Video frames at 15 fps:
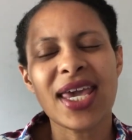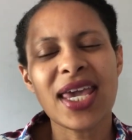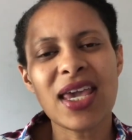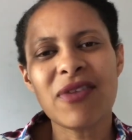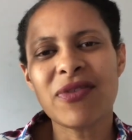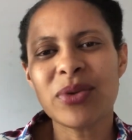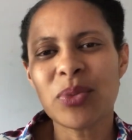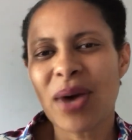
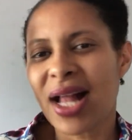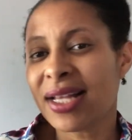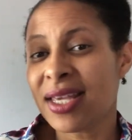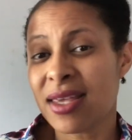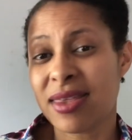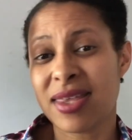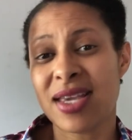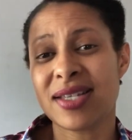even while
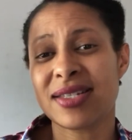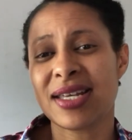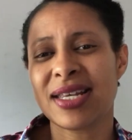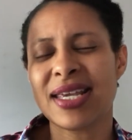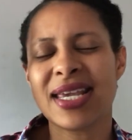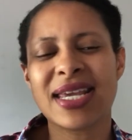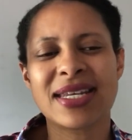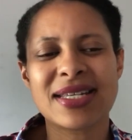he thinks that
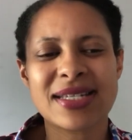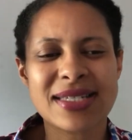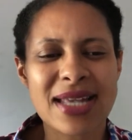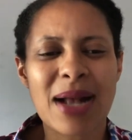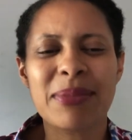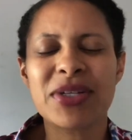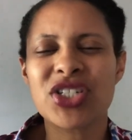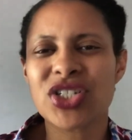he can
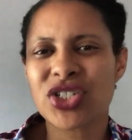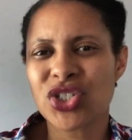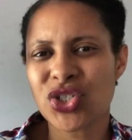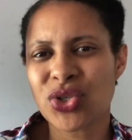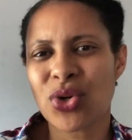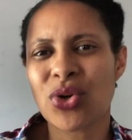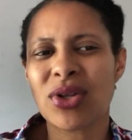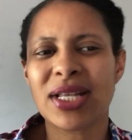establish
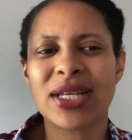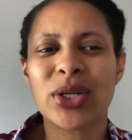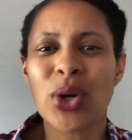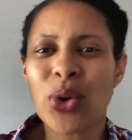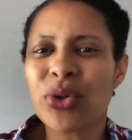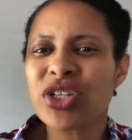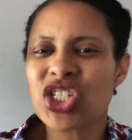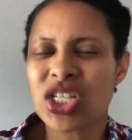control and
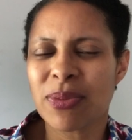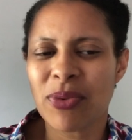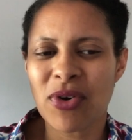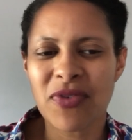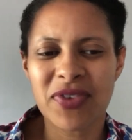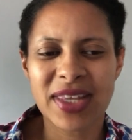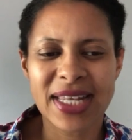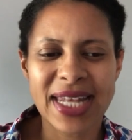ownership
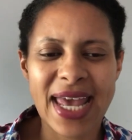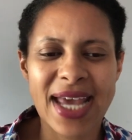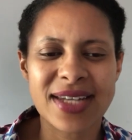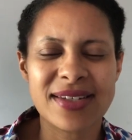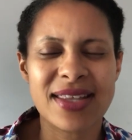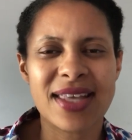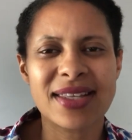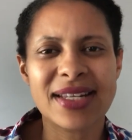over the
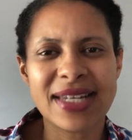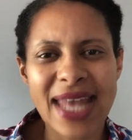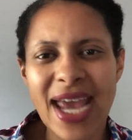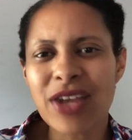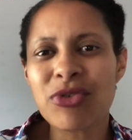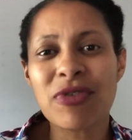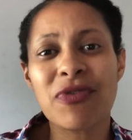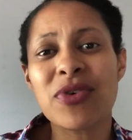land, that the
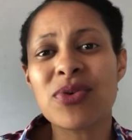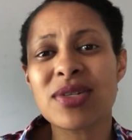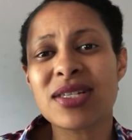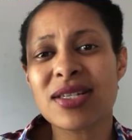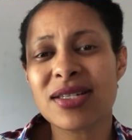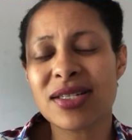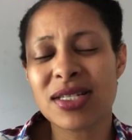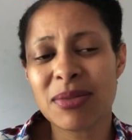land
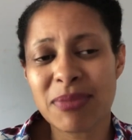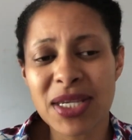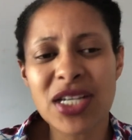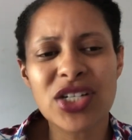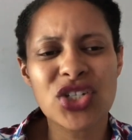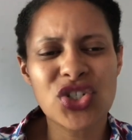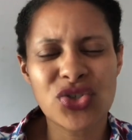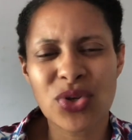refuses to be
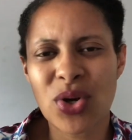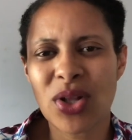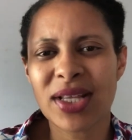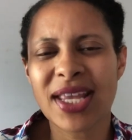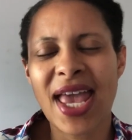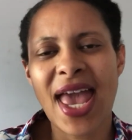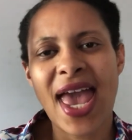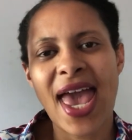
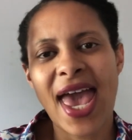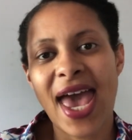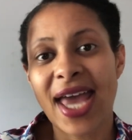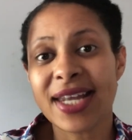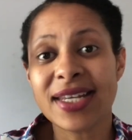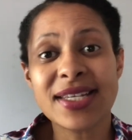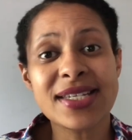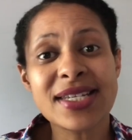controlled.
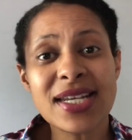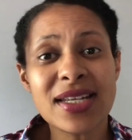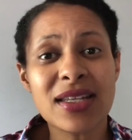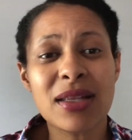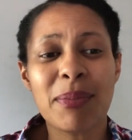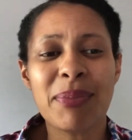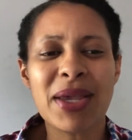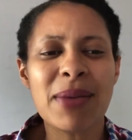And
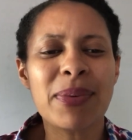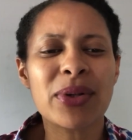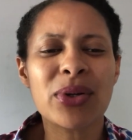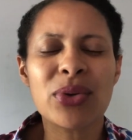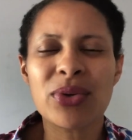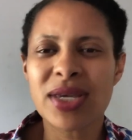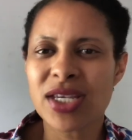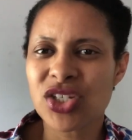indeed, the people
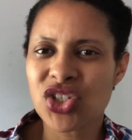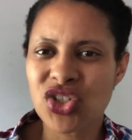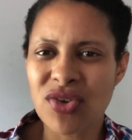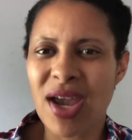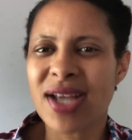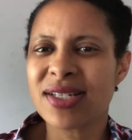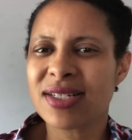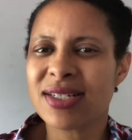who he's
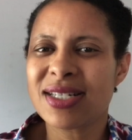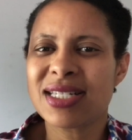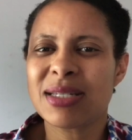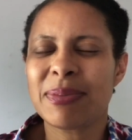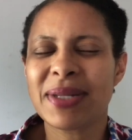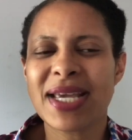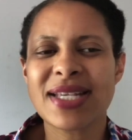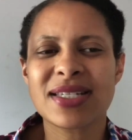trying to
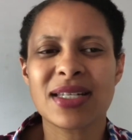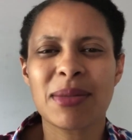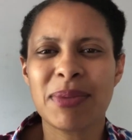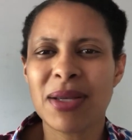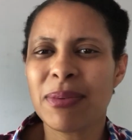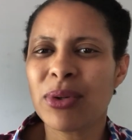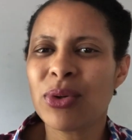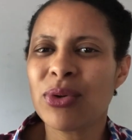displace and the
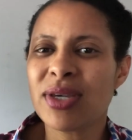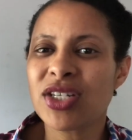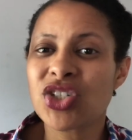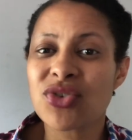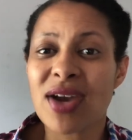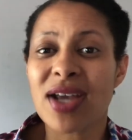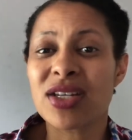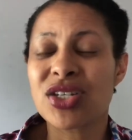people who he's
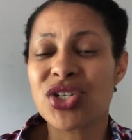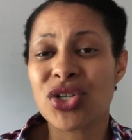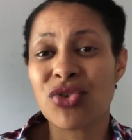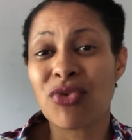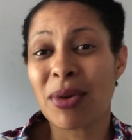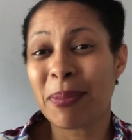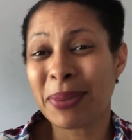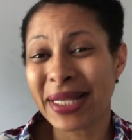trying
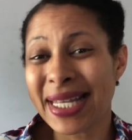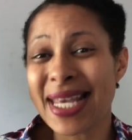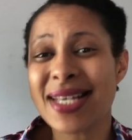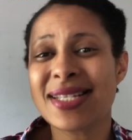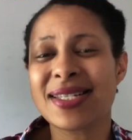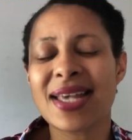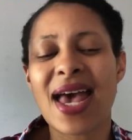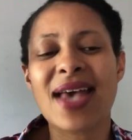to
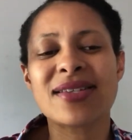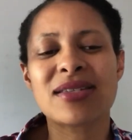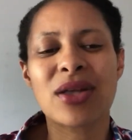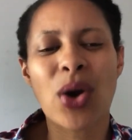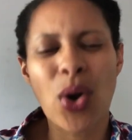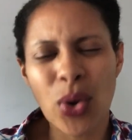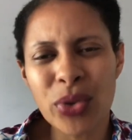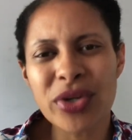replace as
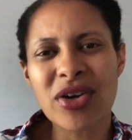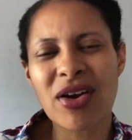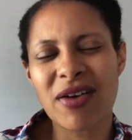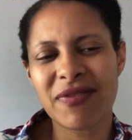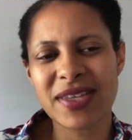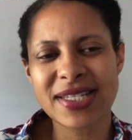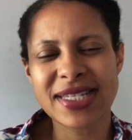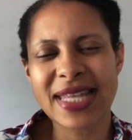the owner
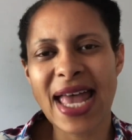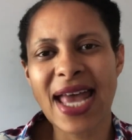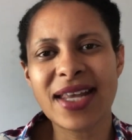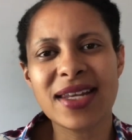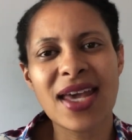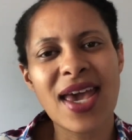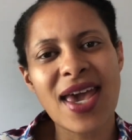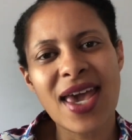of this
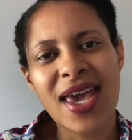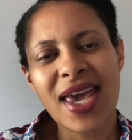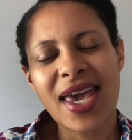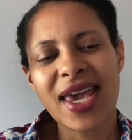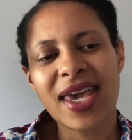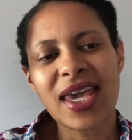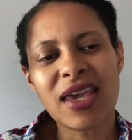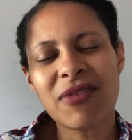land,
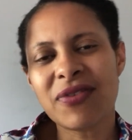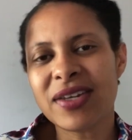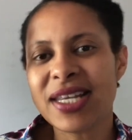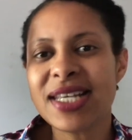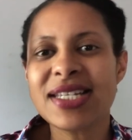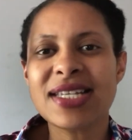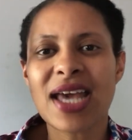even in